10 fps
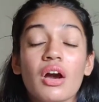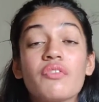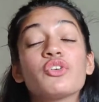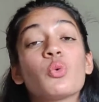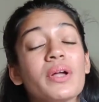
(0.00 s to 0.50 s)

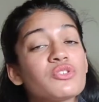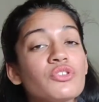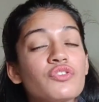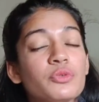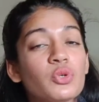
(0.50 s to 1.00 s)
a few
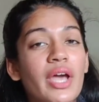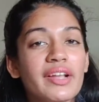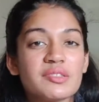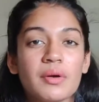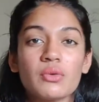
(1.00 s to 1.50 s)
questions from you
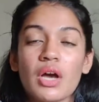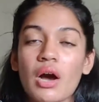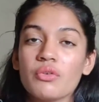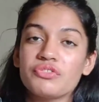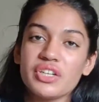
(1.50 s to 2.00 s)
guys about
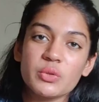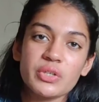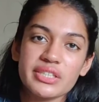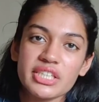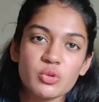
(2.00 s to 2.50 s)
how
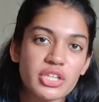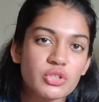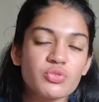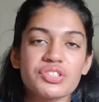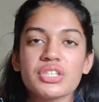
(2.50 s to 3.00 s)
frequently you can
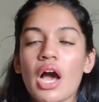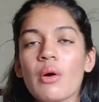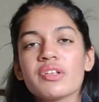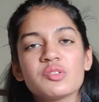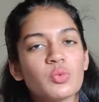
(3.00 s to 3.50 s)
use it,
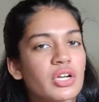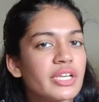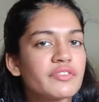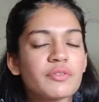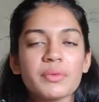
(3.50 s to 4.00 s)
how it's
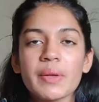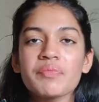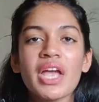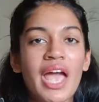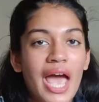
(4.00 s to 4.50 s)
working for me,